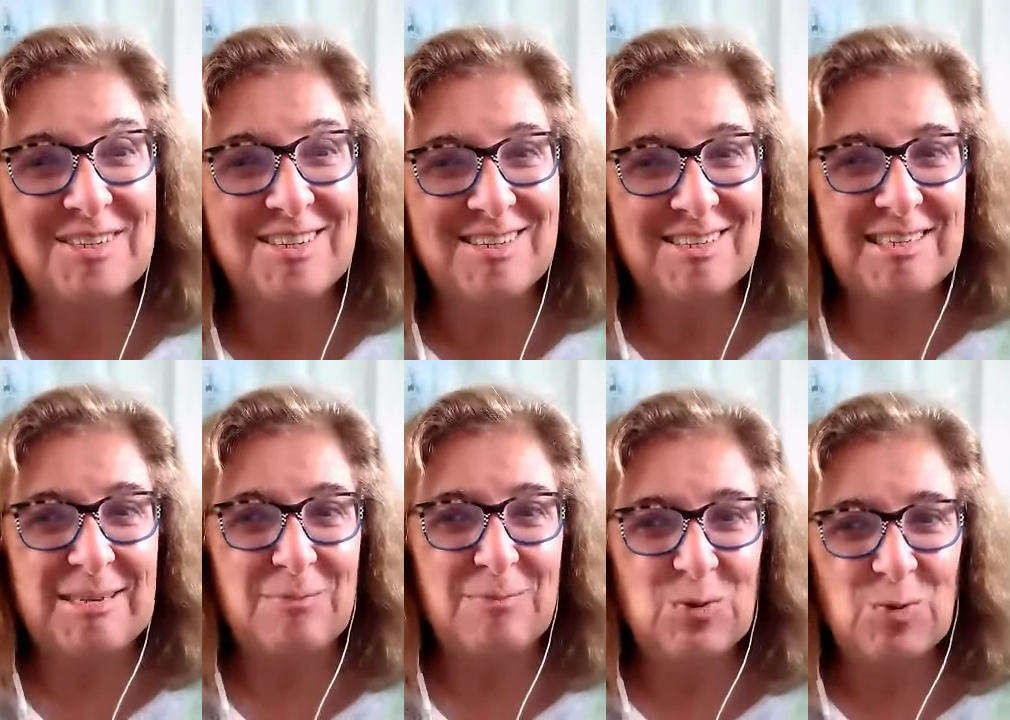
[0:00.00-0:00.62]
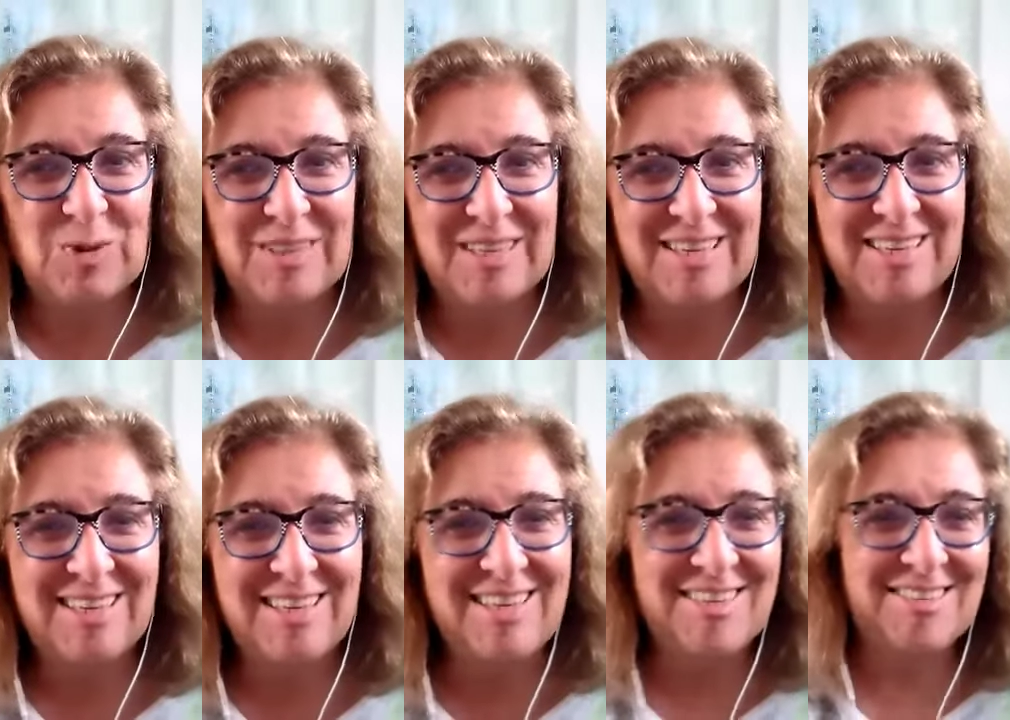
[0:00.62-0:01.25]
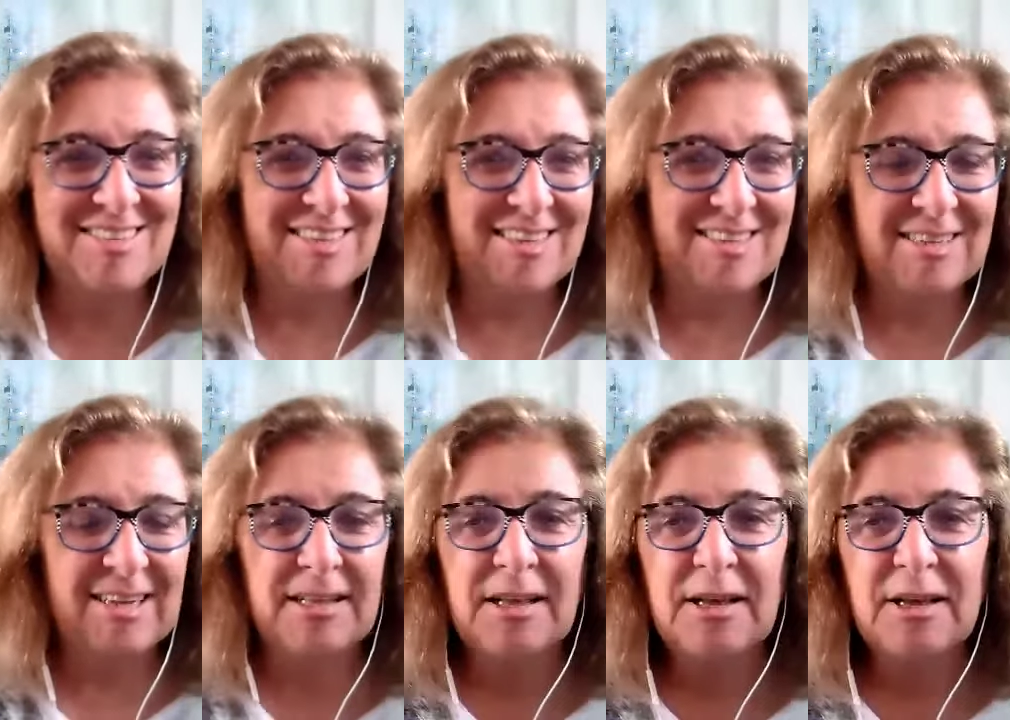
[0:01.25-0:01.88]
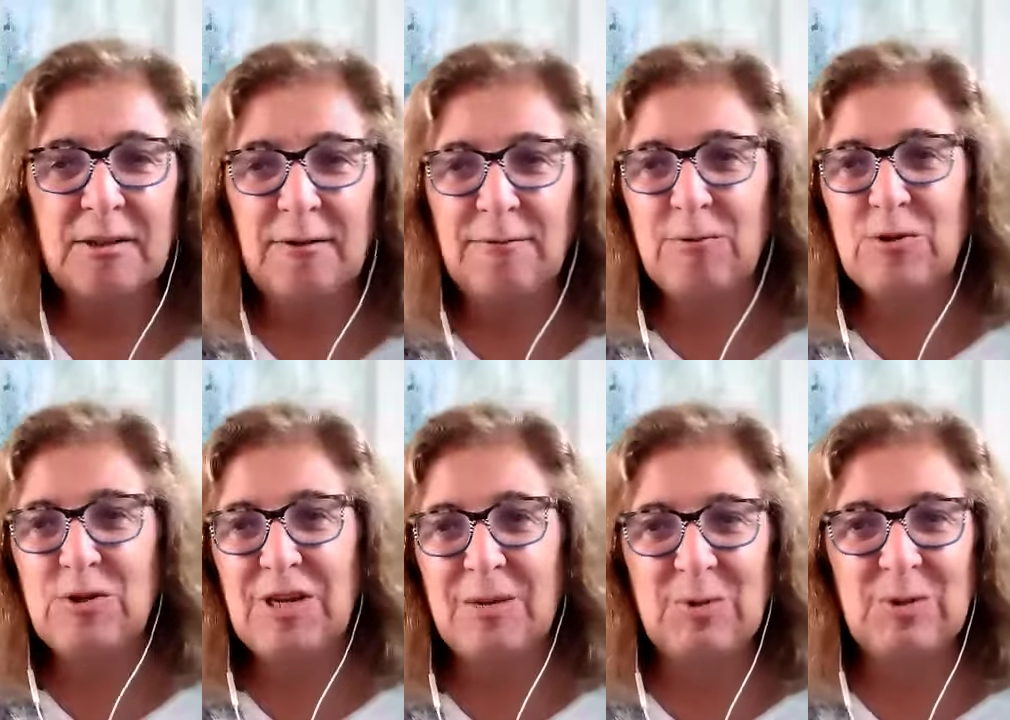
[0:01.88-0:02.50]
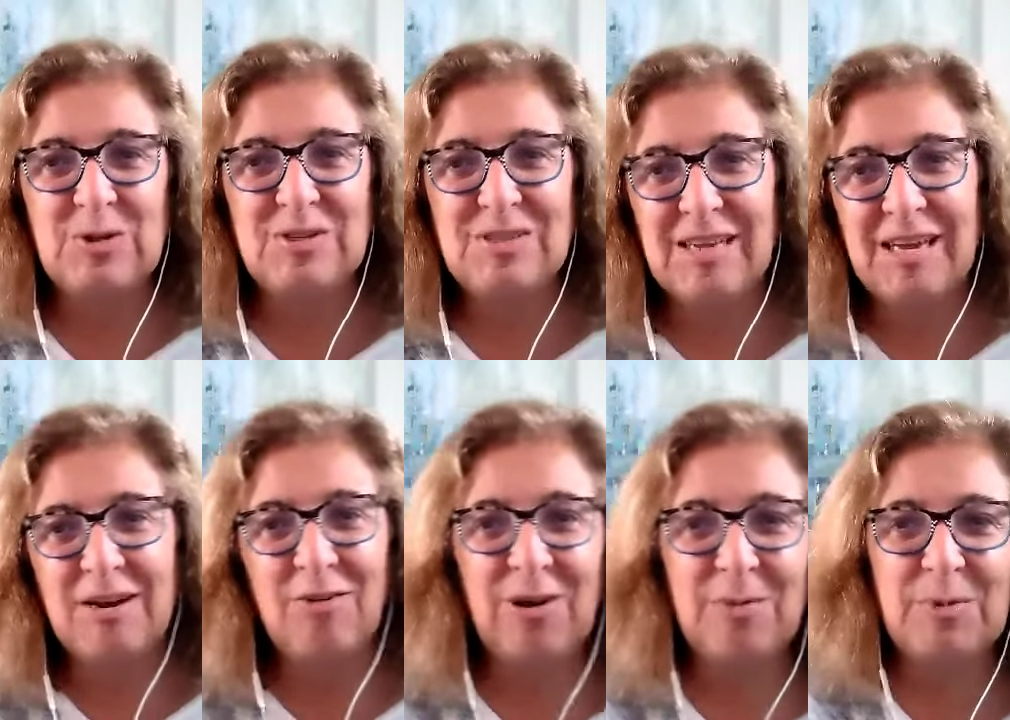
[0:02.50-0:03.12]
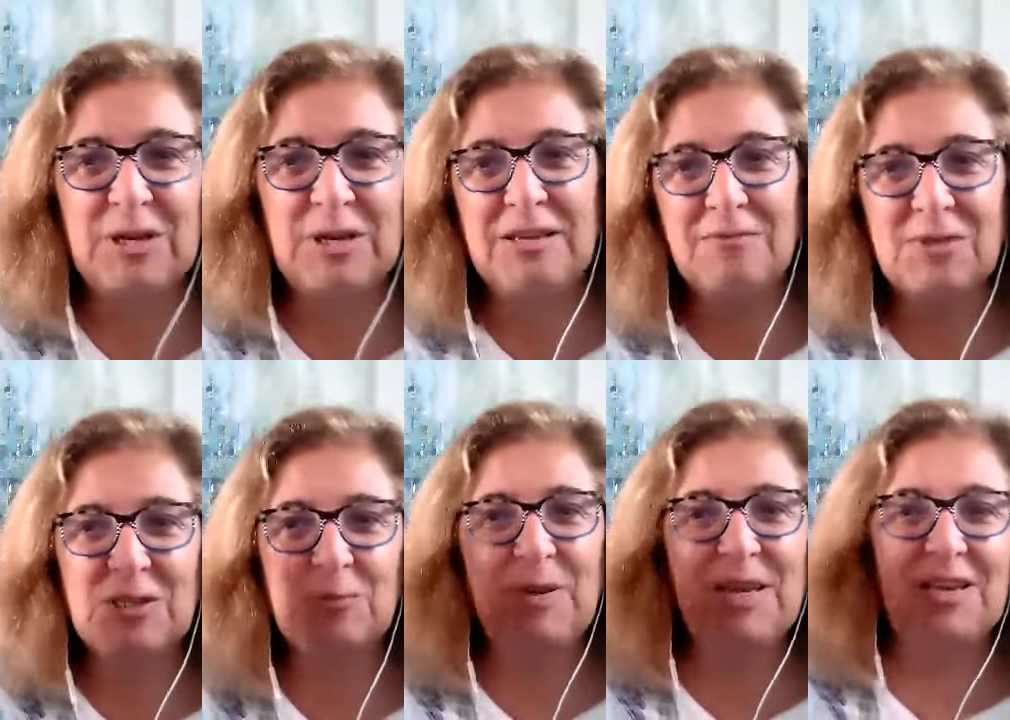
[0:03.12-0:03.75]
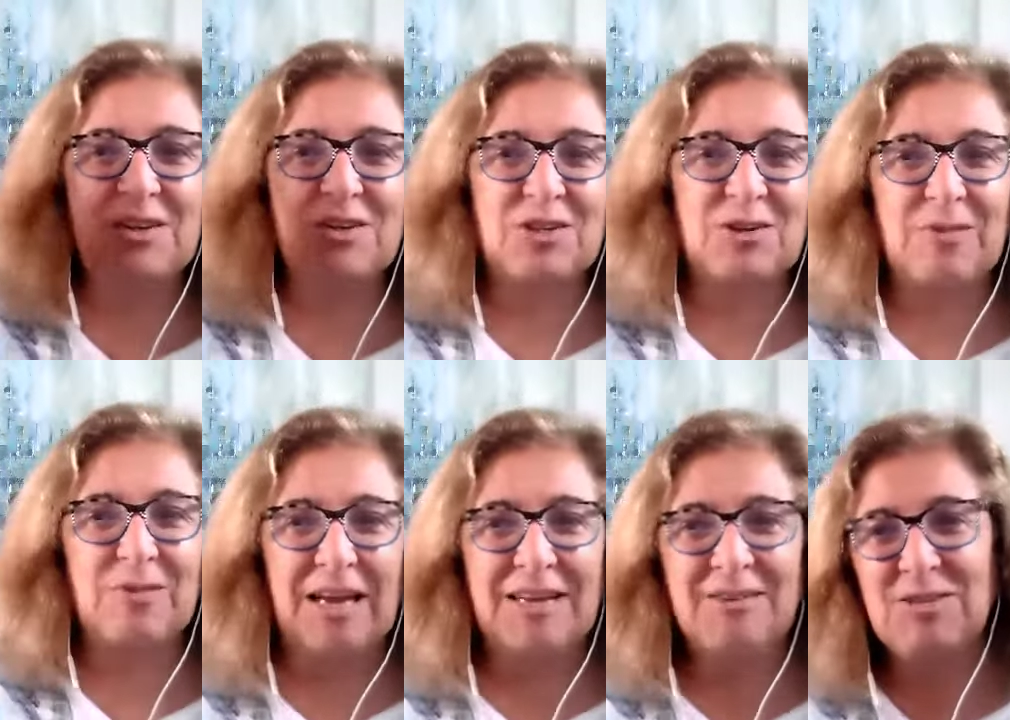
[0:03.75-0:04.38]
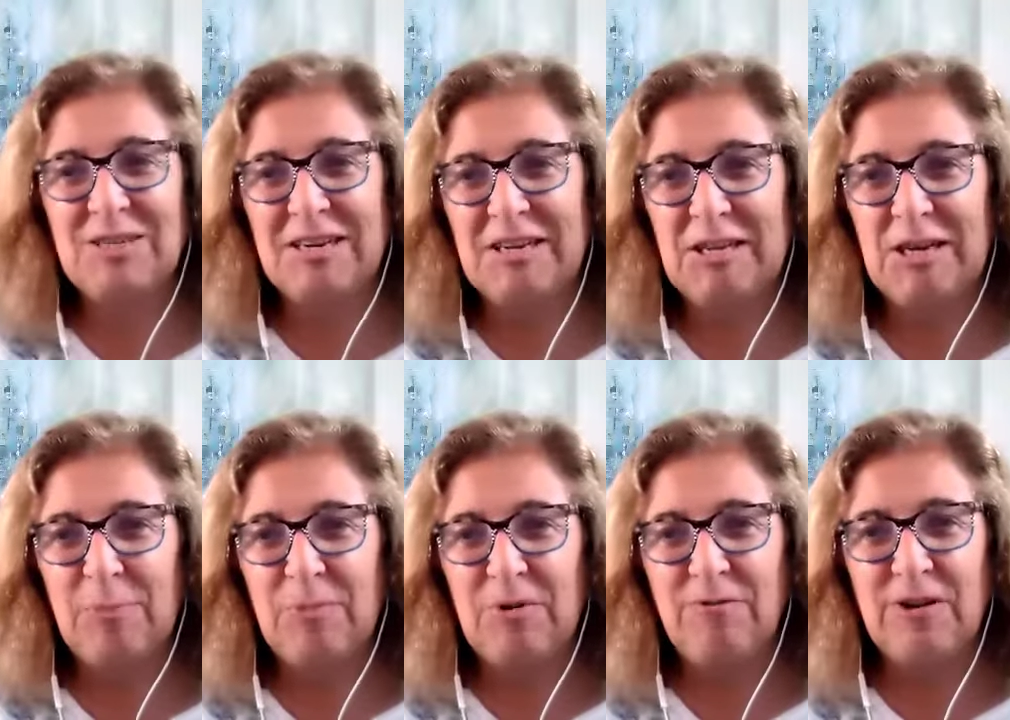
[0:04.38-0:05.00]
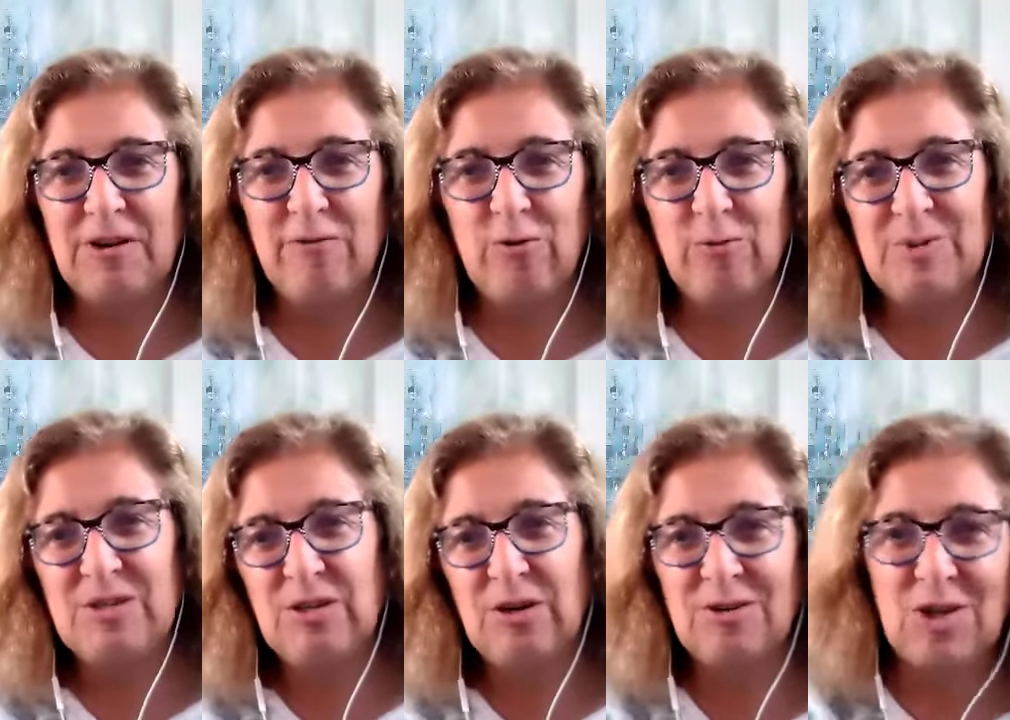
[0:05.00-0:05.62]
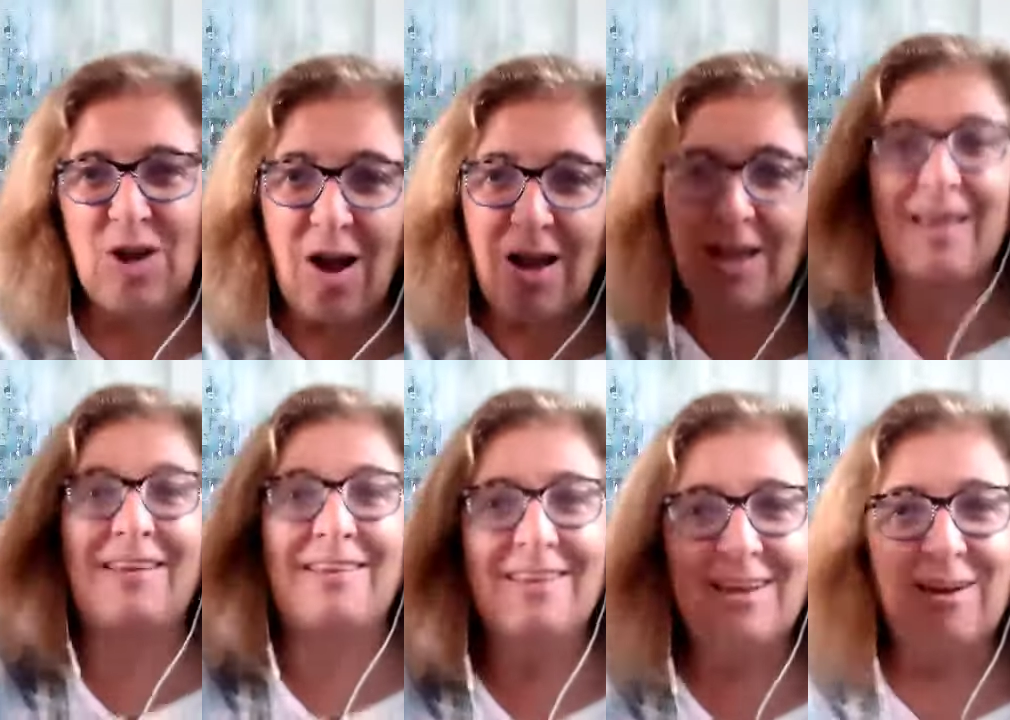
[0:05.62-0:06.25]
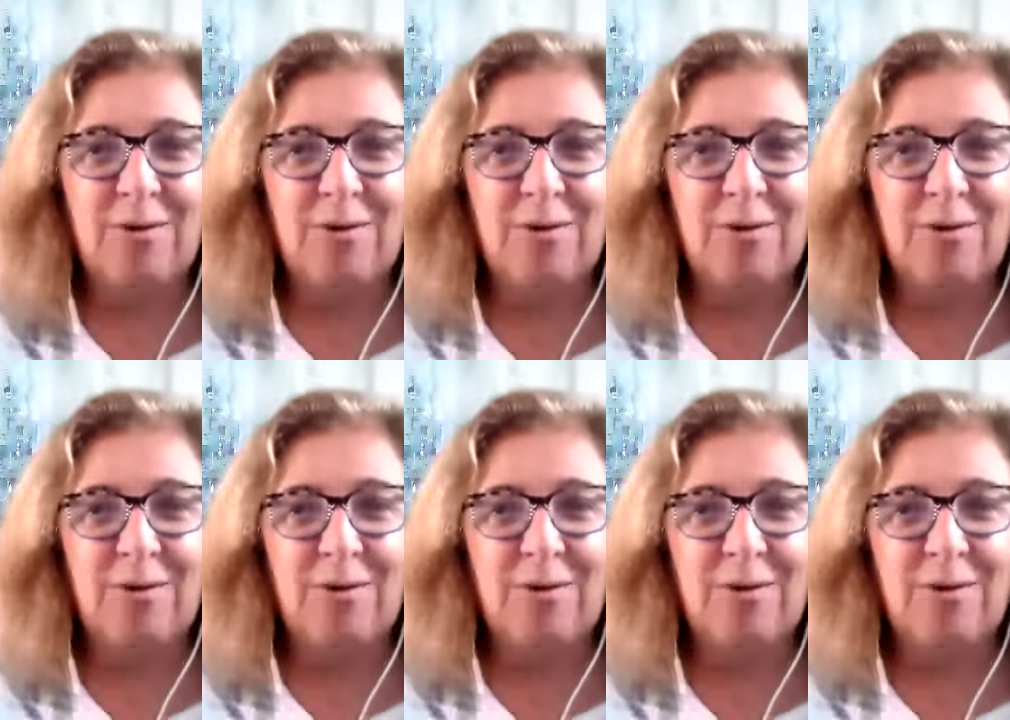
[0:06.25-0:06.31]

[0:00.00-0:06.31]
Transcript: It seems really easy. It's like the first time you decide, oh, I'm going to give a speech, and you think, I'm just going to get up in front of a room and start talking,